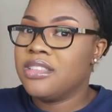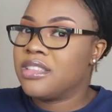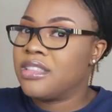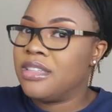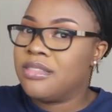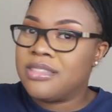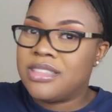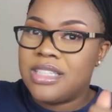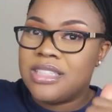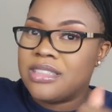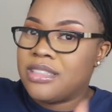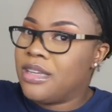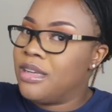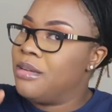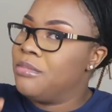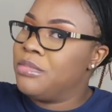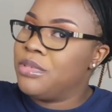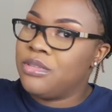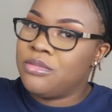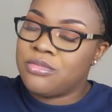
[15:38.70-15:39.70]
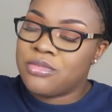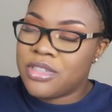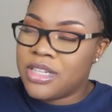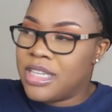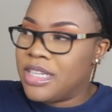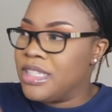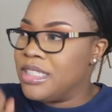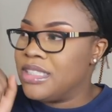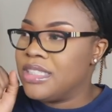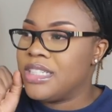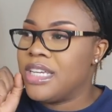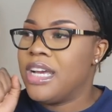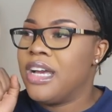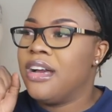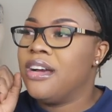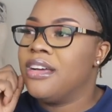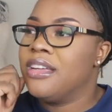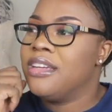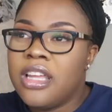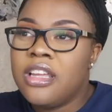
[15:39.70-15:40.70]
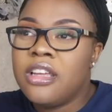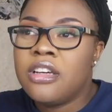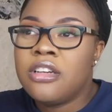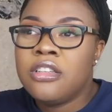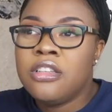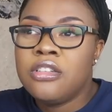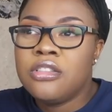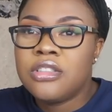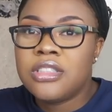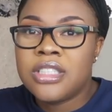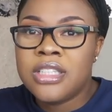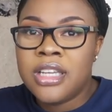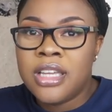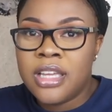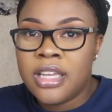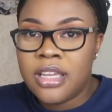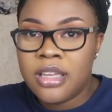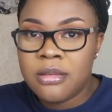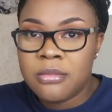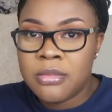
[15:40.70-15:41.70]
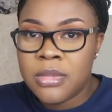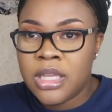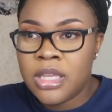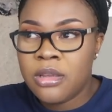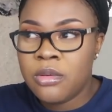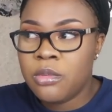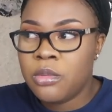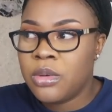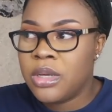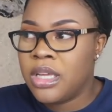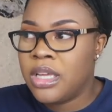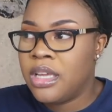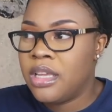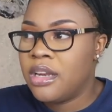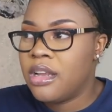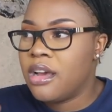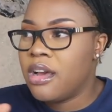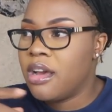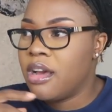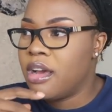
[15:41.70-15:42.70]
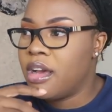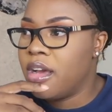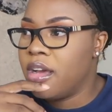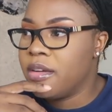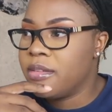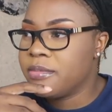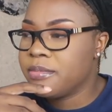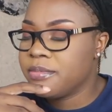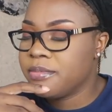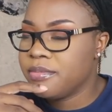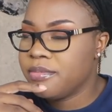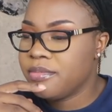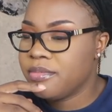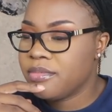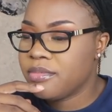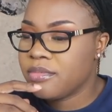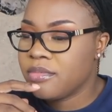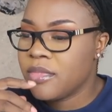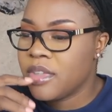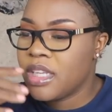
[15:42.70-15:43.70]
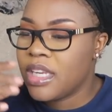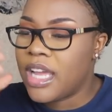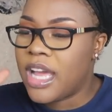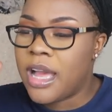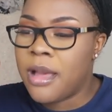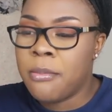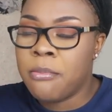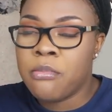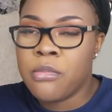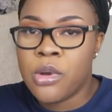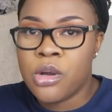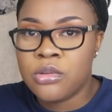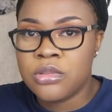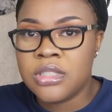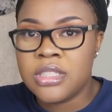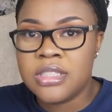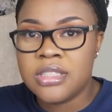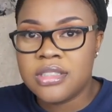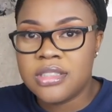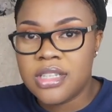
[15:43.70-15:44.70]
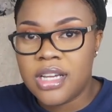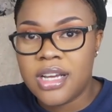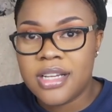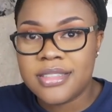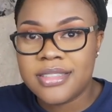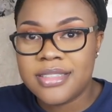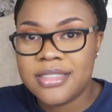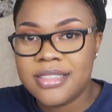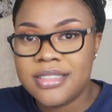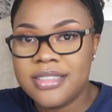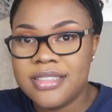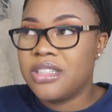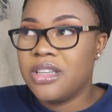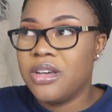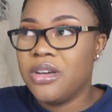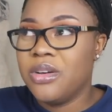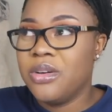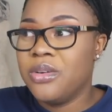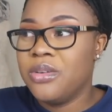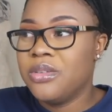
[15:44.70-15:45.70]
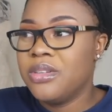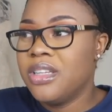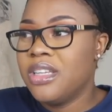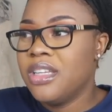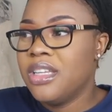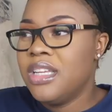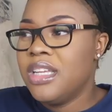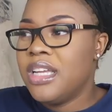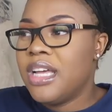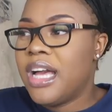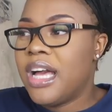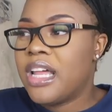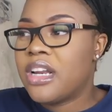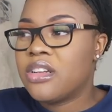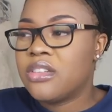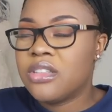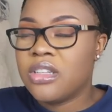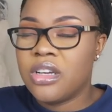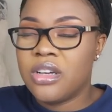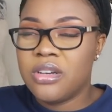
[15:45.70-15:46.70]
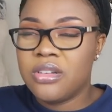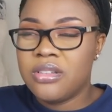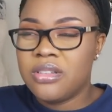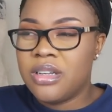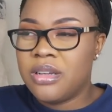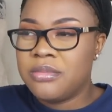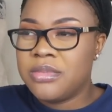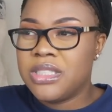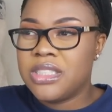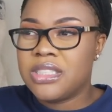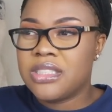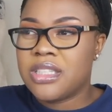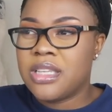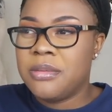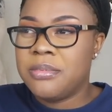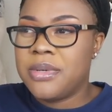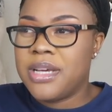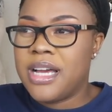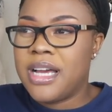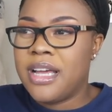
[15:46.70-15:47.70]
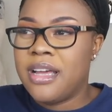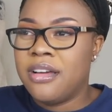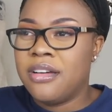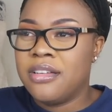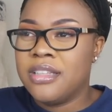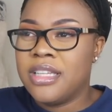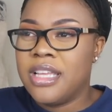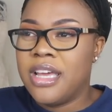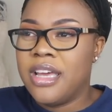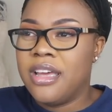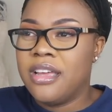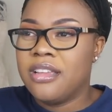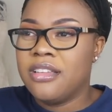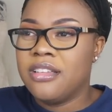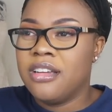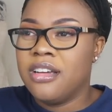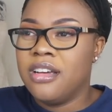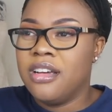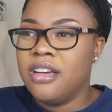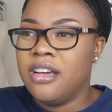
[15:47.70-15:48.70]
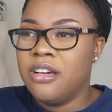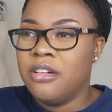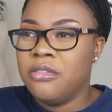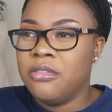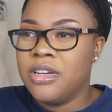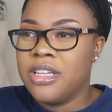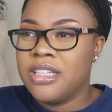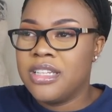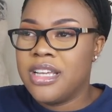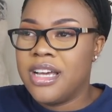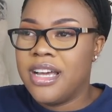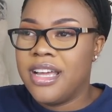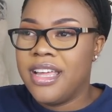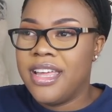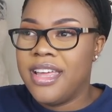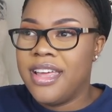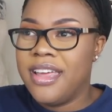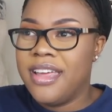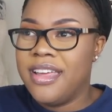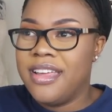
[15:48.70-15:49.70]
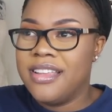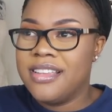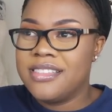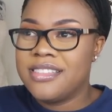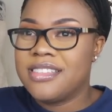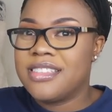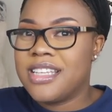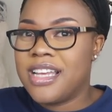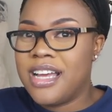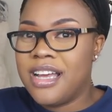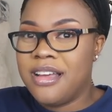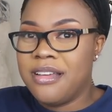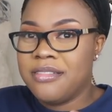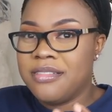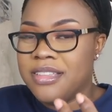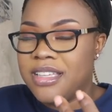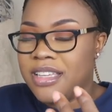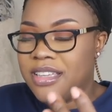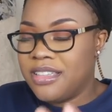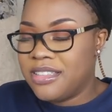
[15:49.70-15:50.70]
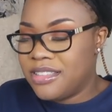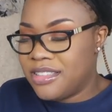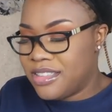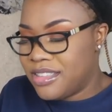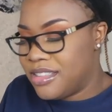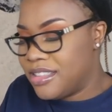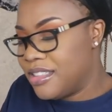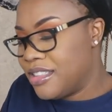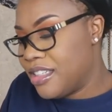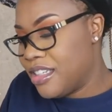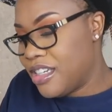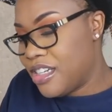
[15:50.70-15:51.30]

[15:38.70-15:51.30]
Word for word: sometimes I'll be running, child. It'll usually hit me when um I'm most exhausted. So I don't know, I'm gonna just keep an eye on that, uh whatnot, as time gets